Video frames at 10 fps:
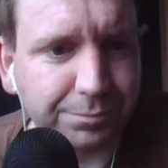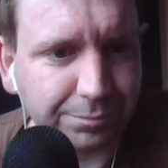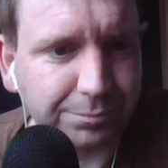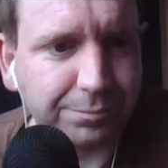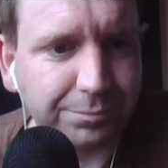
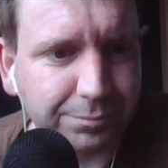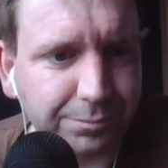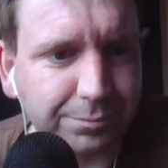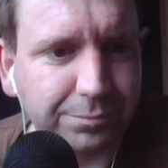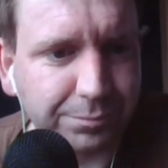
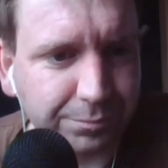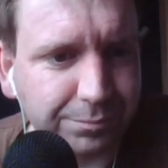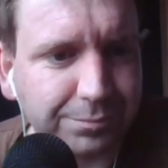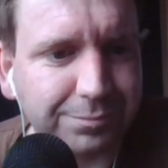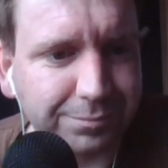
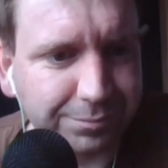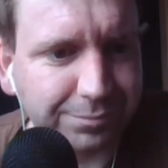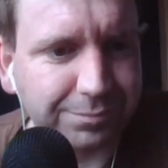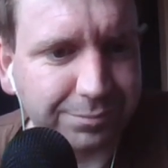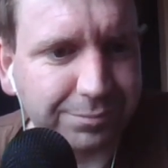
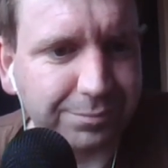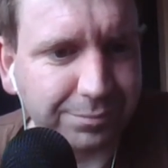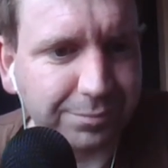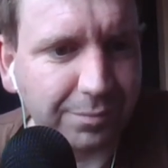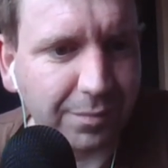
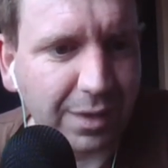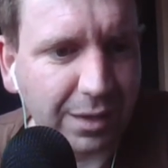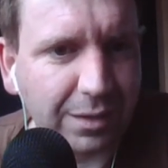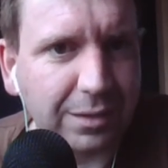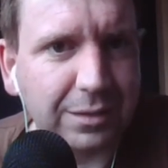
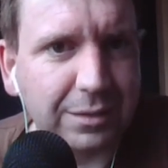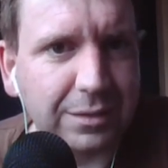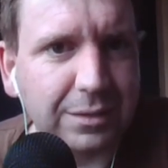This person isn't speaking.